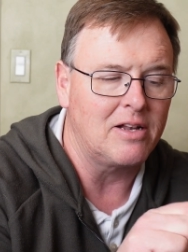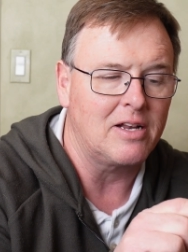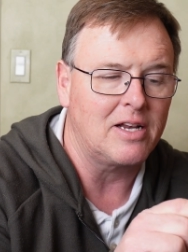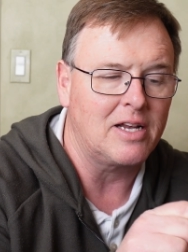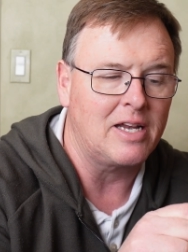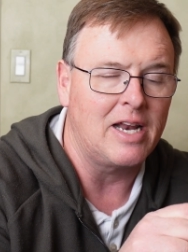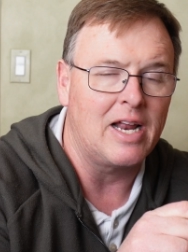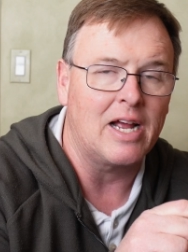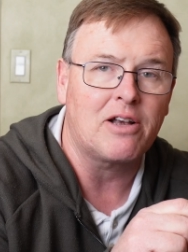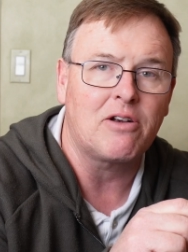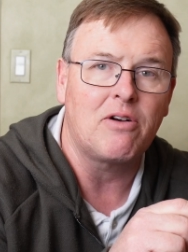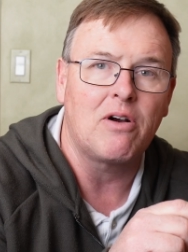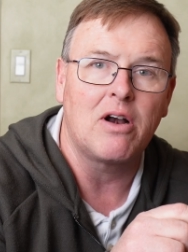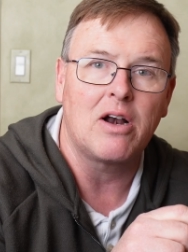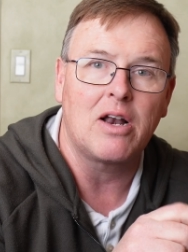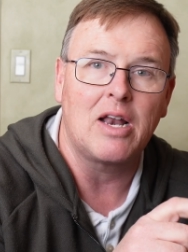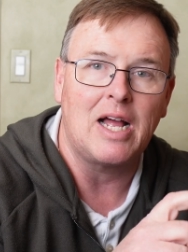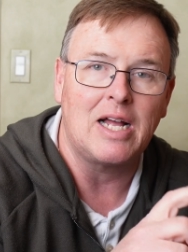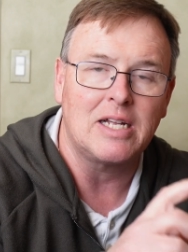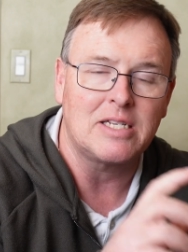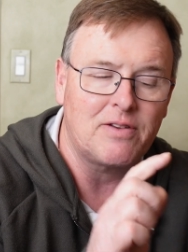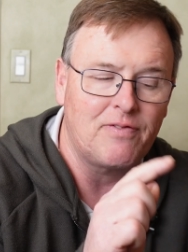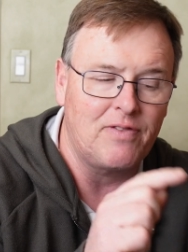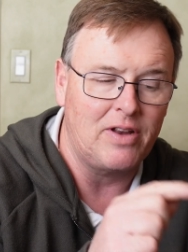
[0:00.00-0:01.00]
connector in the
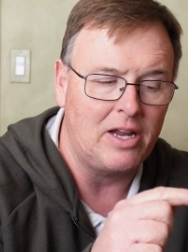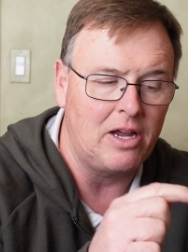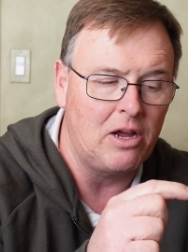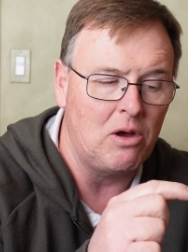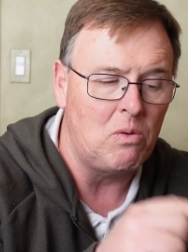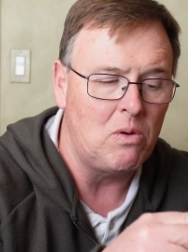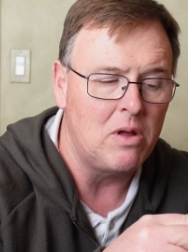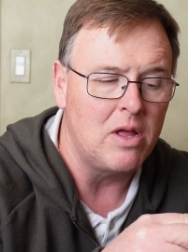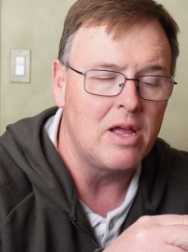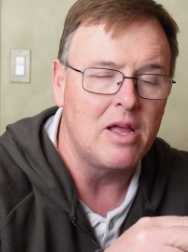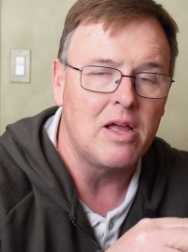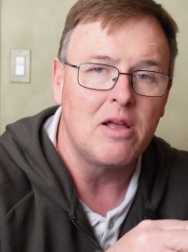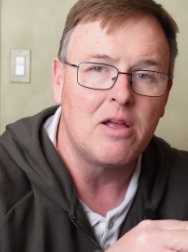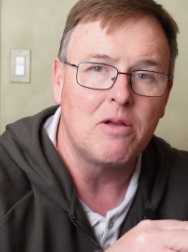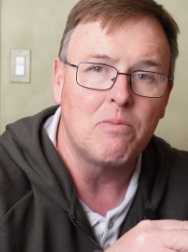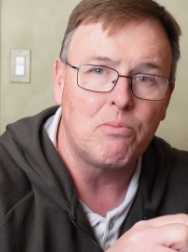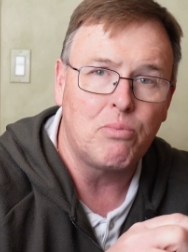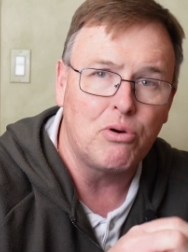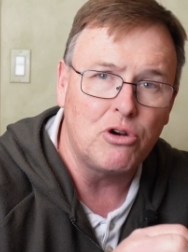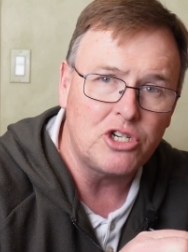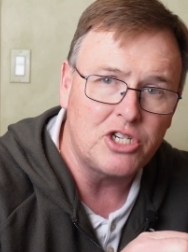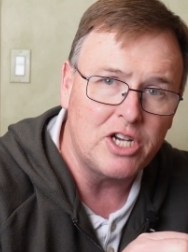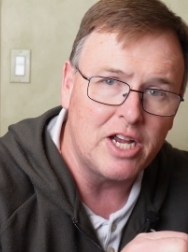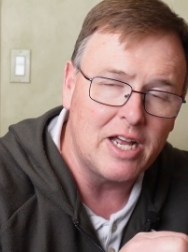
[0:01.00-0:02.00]
last video.
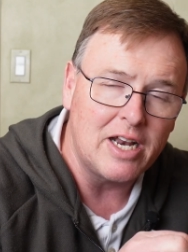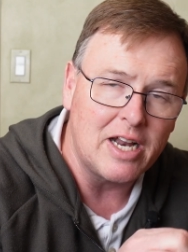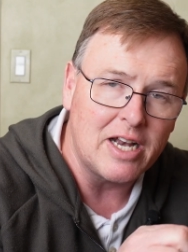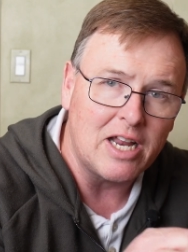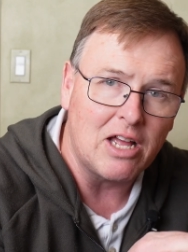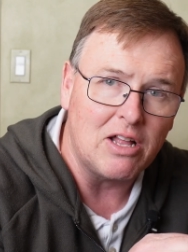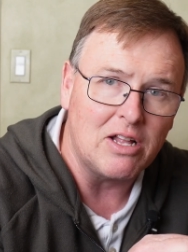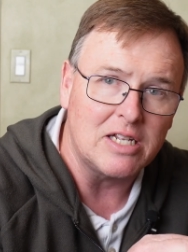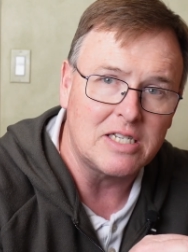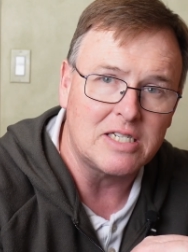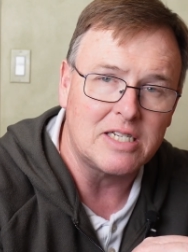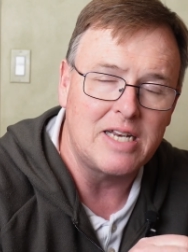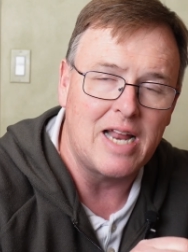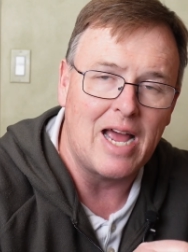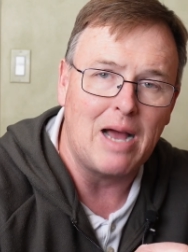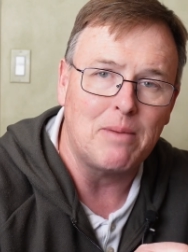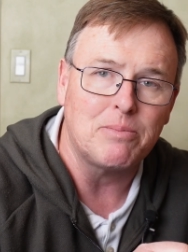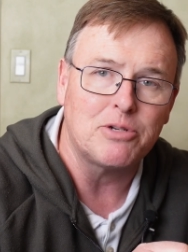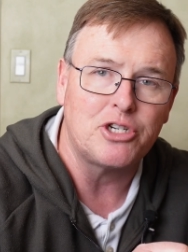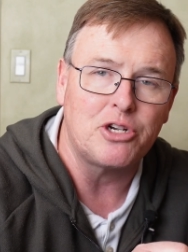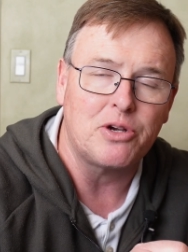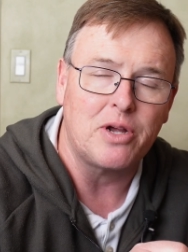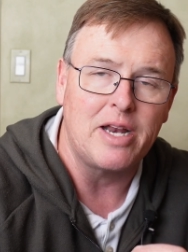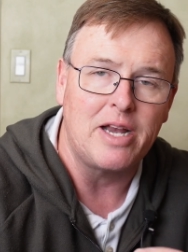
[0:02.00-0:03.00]
Push in until it
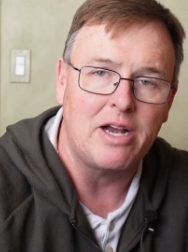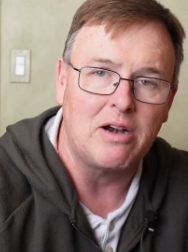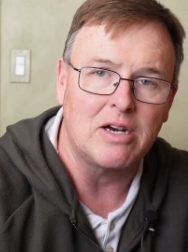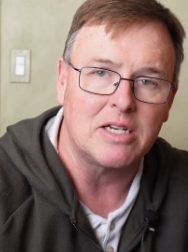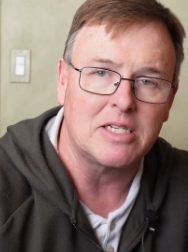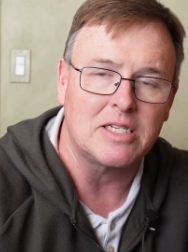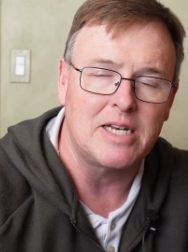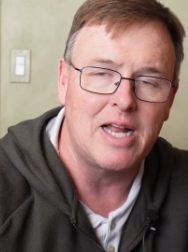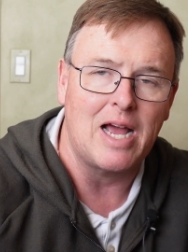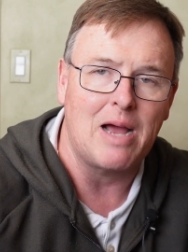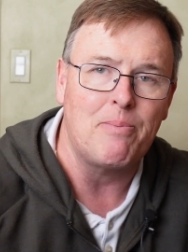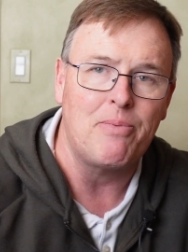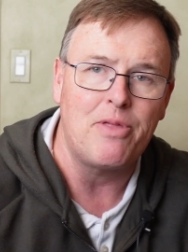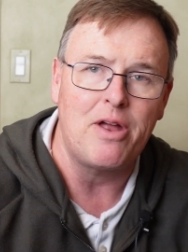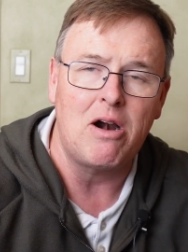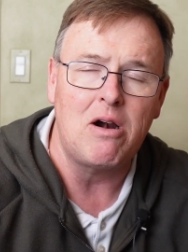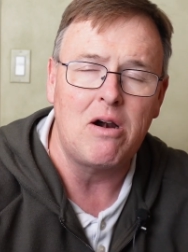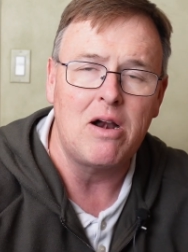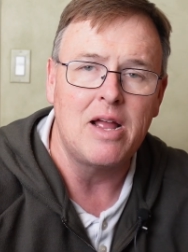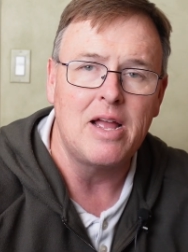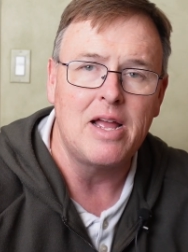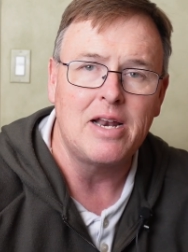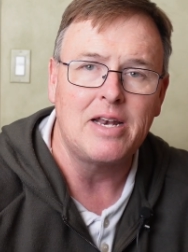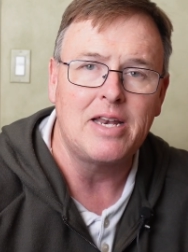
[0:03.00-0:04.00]
snaps. You can hear it snap
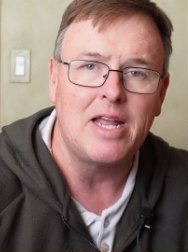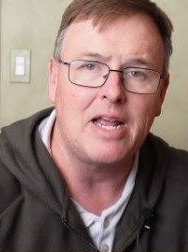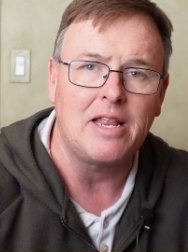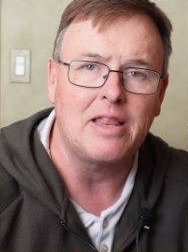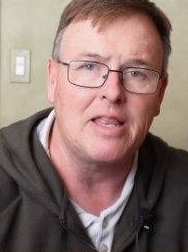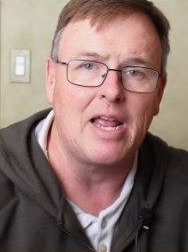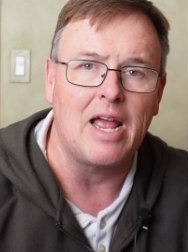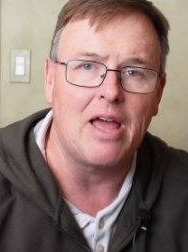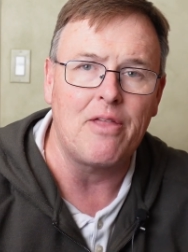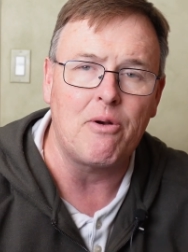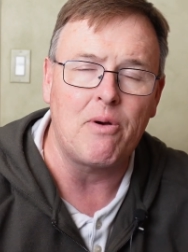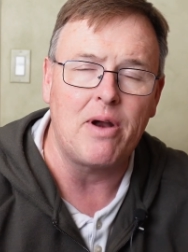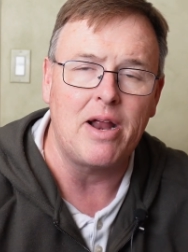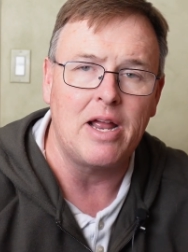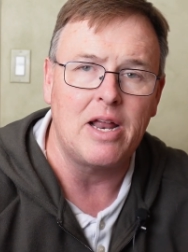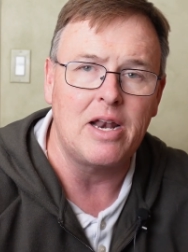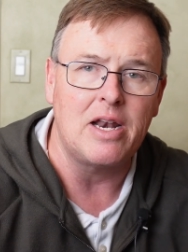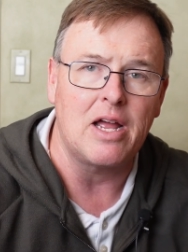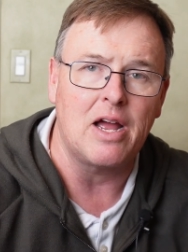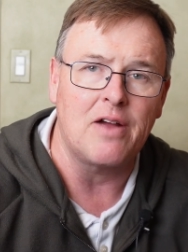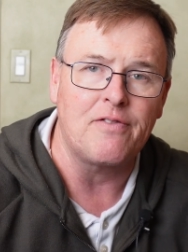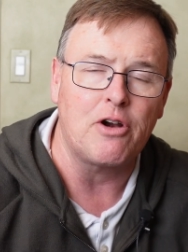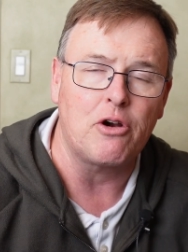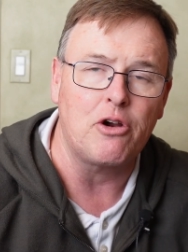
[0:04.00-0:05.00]
there. Take the other
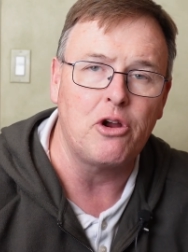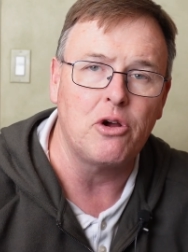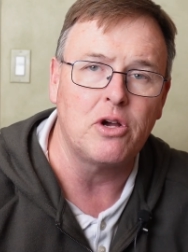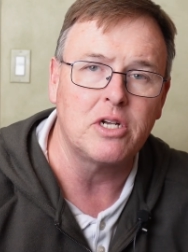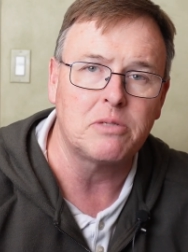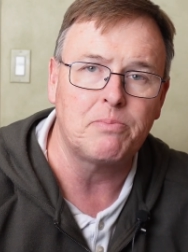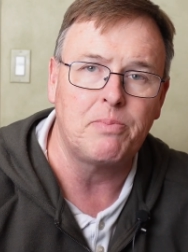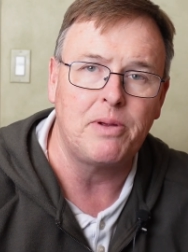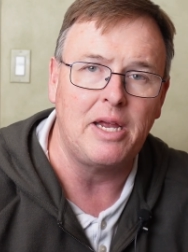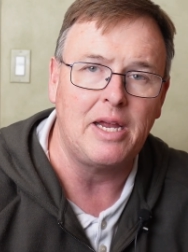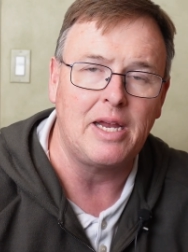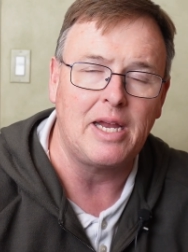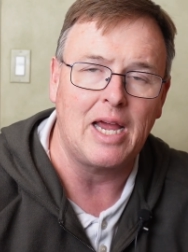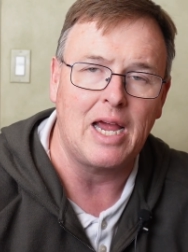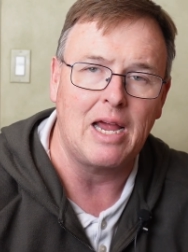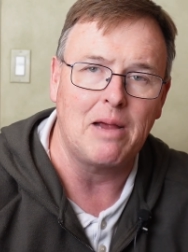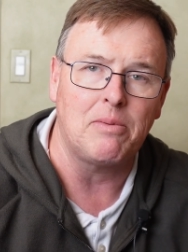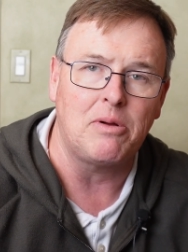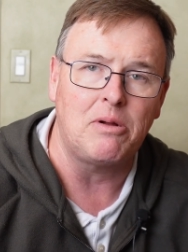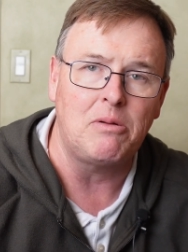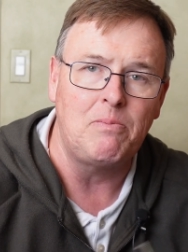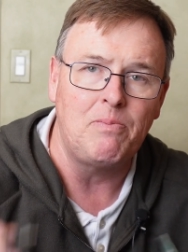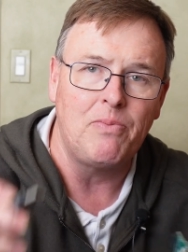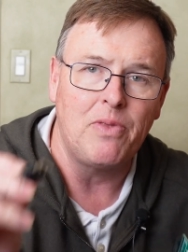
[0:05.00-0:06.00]
end of your U S B
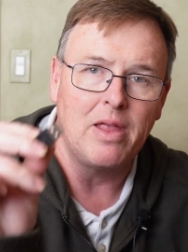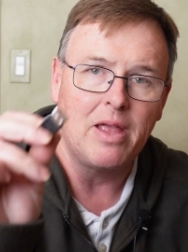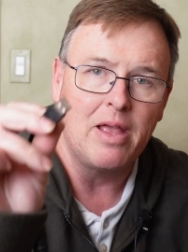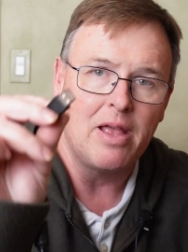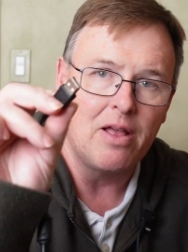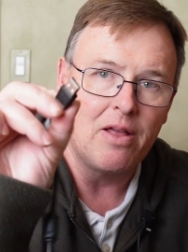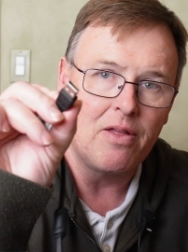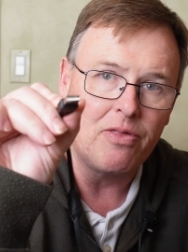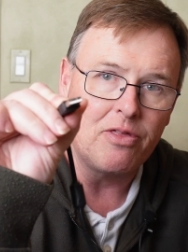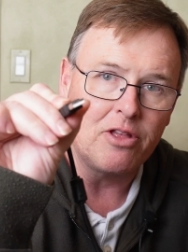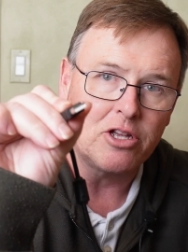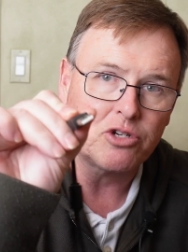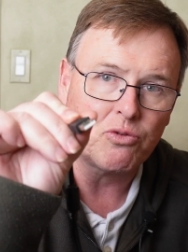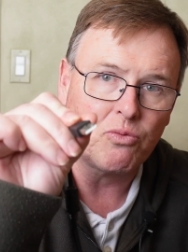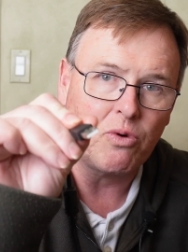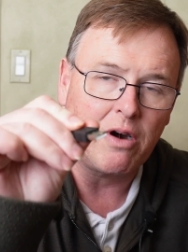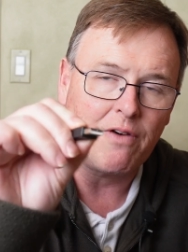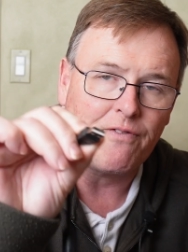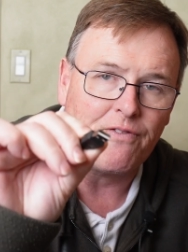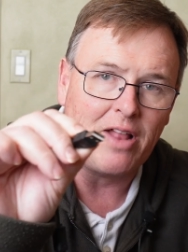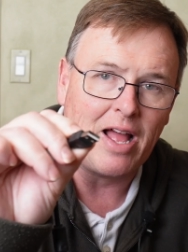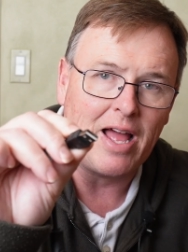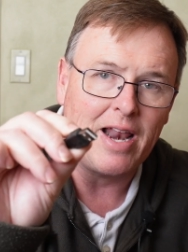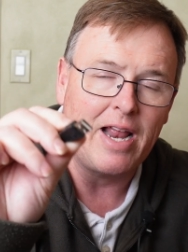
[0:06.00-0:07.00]
cable, the
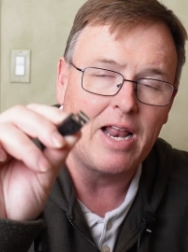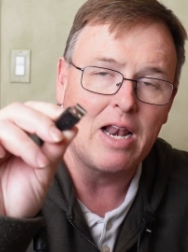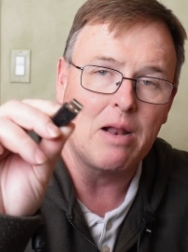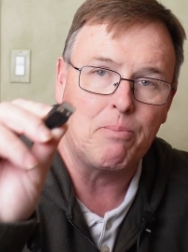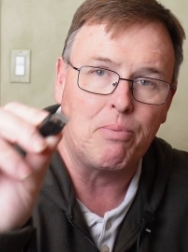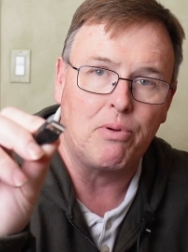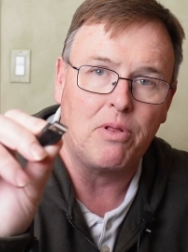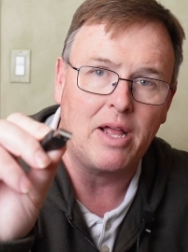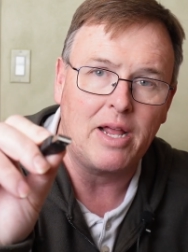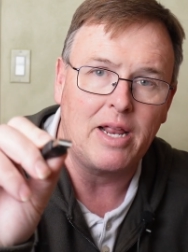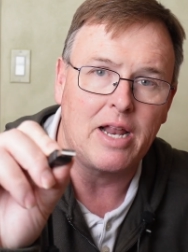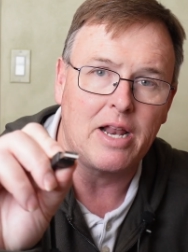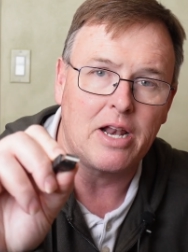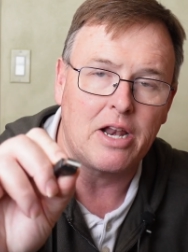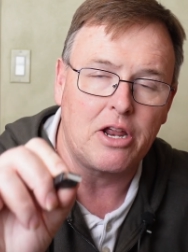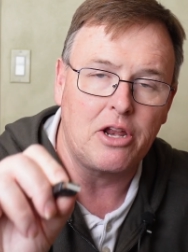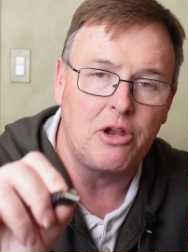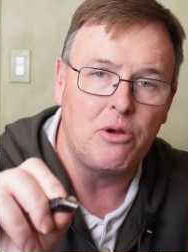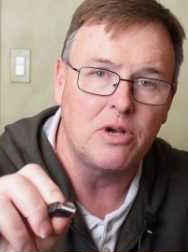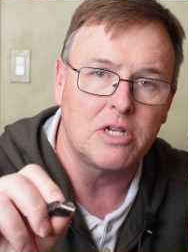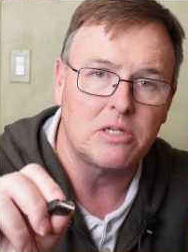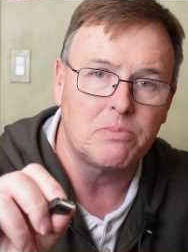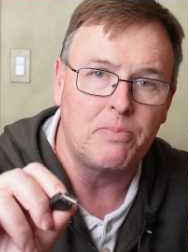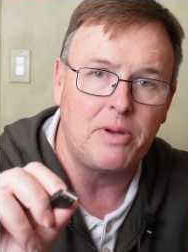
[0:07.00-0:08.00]
square flat end, and plug it into
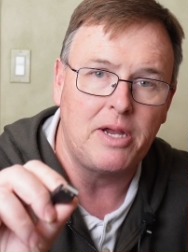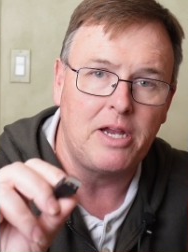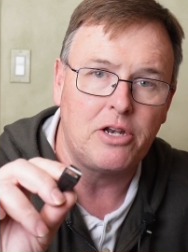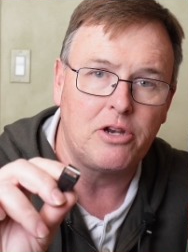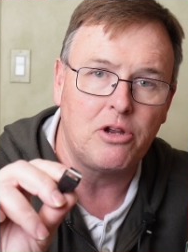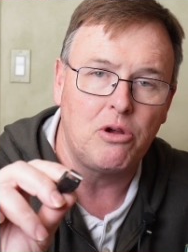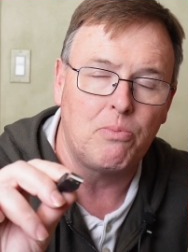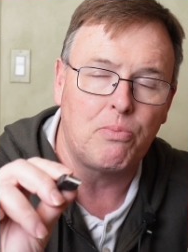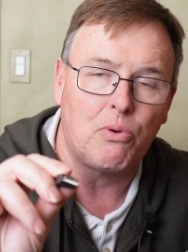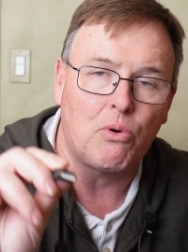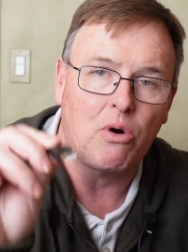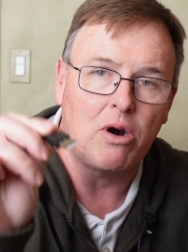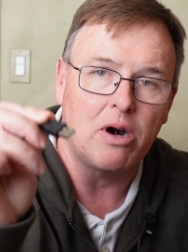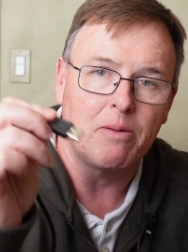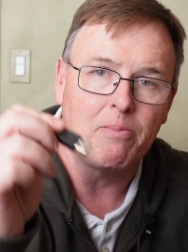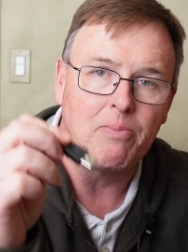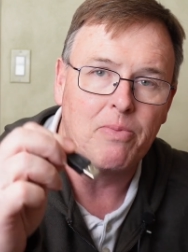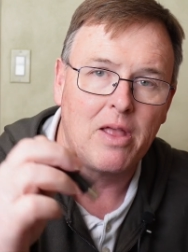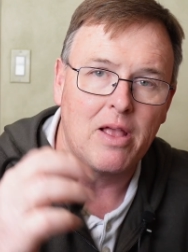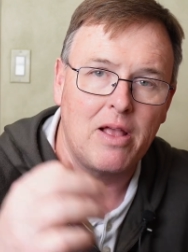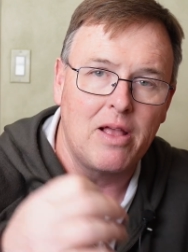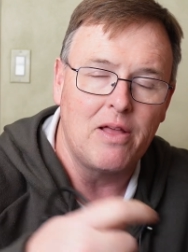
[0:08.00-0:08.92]
U S B two port.